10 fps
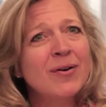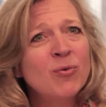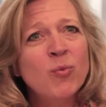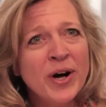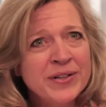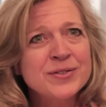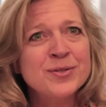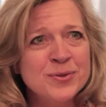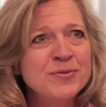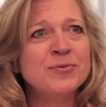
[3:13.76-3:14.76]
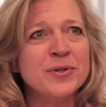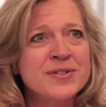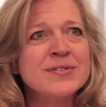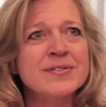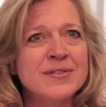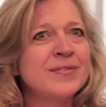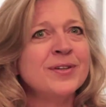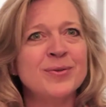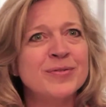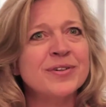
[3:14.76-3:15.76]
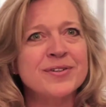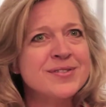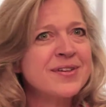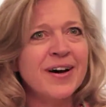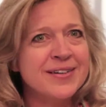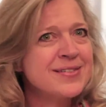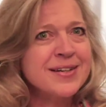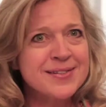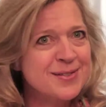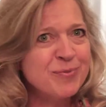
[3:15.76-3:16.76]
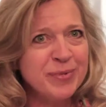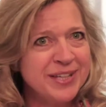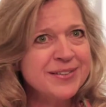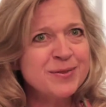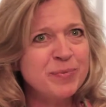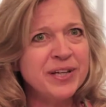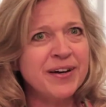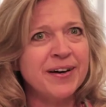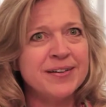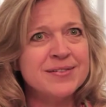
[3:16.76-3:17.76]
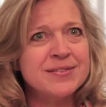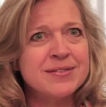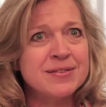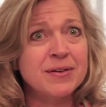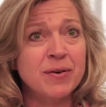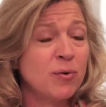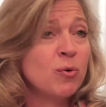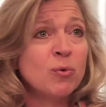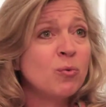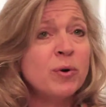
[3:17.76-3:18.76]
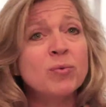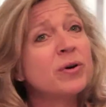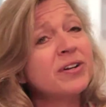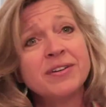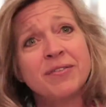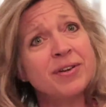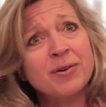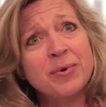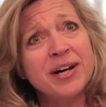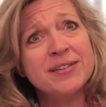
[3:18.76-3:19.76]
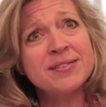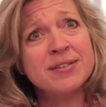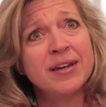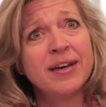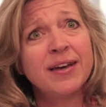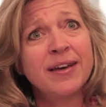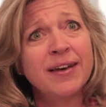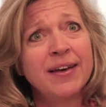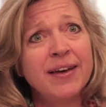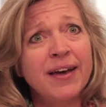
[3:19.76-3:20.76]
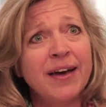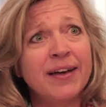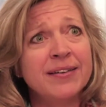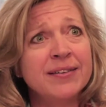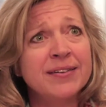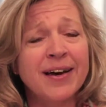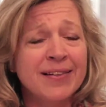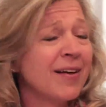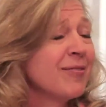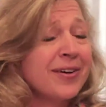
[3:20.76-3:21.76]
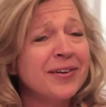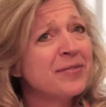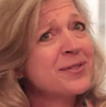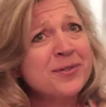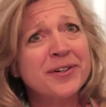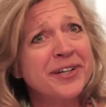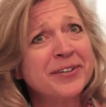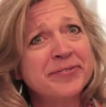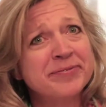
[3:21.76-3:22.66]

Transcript: what two forces of the universe caused us to meet, because we wouldn't have otherwise. And I love our love story.